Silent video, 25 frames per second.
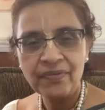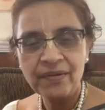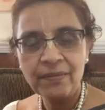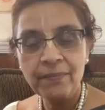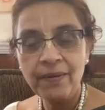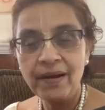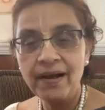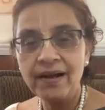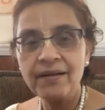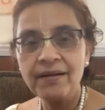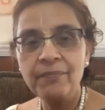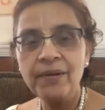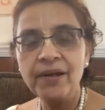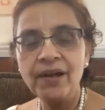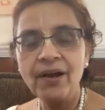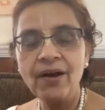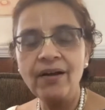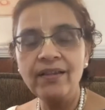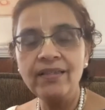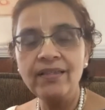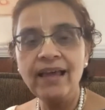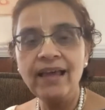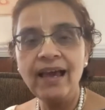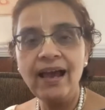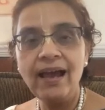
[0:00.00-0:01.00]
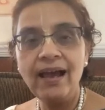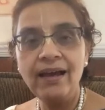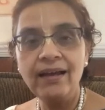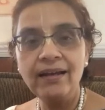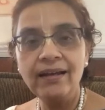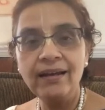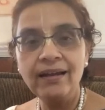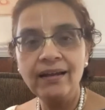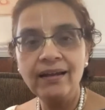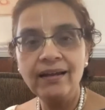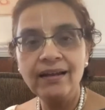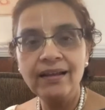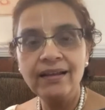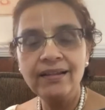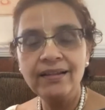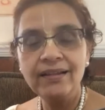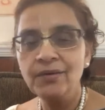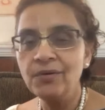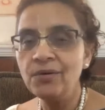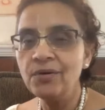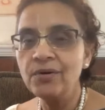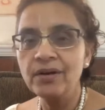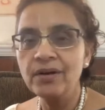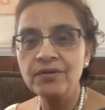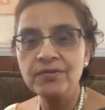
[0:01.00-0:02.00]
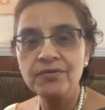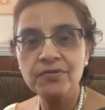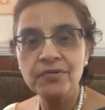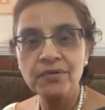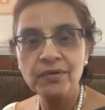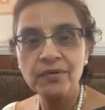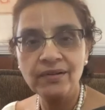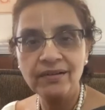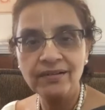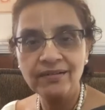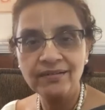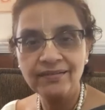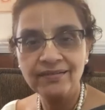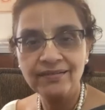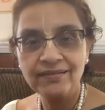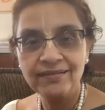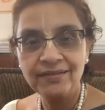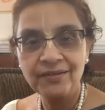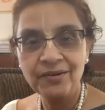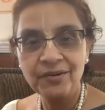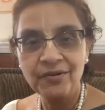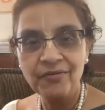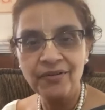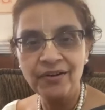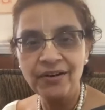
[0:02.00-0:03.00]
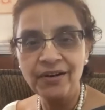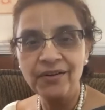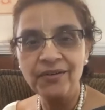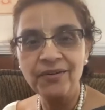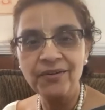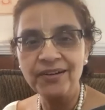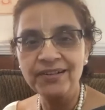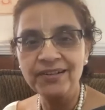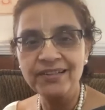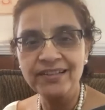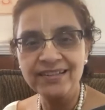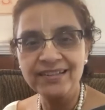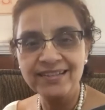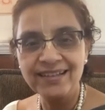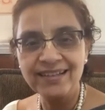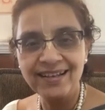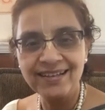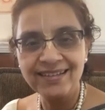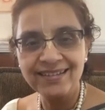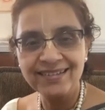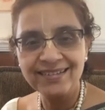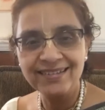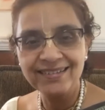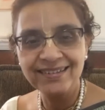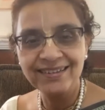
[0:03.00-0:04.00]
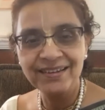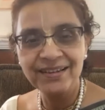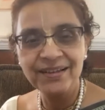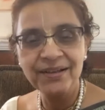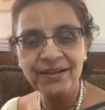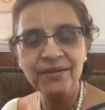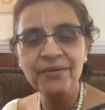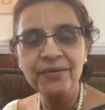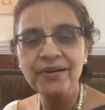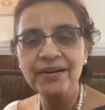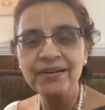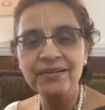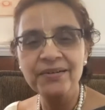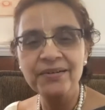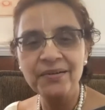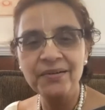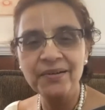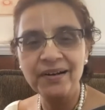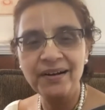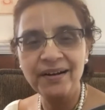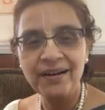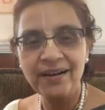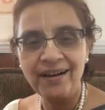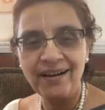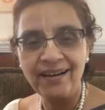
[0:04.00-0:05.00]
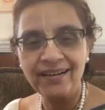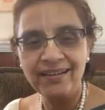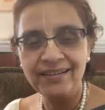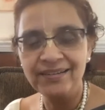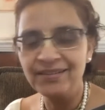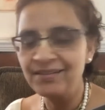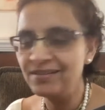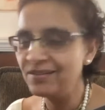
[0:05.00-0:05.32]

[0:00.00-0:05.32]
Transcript: But beyond that, no control over your consciousness. no control at all.